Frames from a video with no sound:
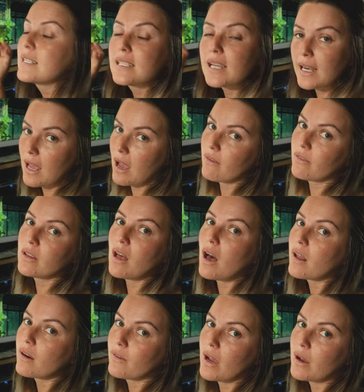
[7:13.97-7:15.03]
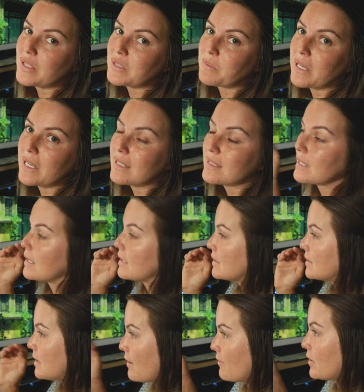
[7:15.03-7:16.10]
gonna have a lot of houseplants. That
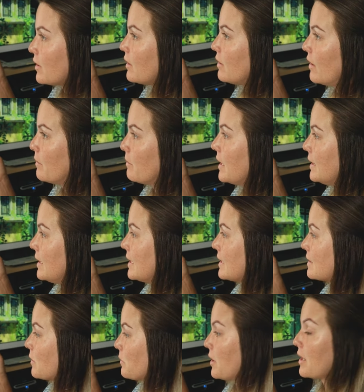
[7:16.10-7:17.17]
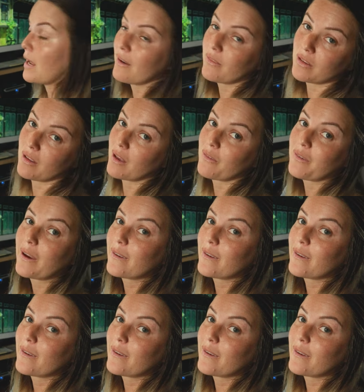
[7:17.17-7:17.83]
is definitely on my list. I want to have a lot of